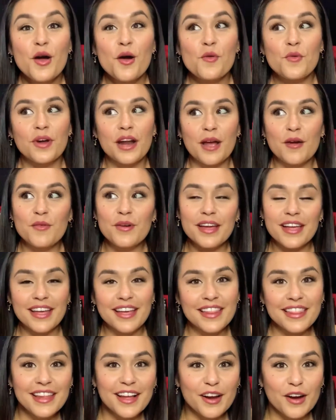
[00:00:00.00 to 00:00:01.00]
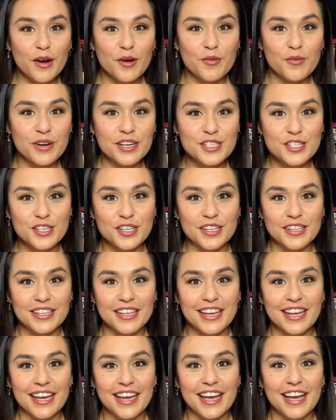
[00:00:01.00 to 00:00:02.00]
when I went in there
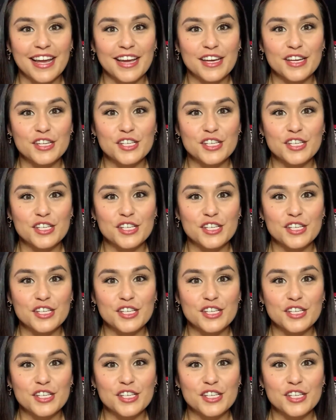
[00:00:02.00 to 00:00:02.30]
originally,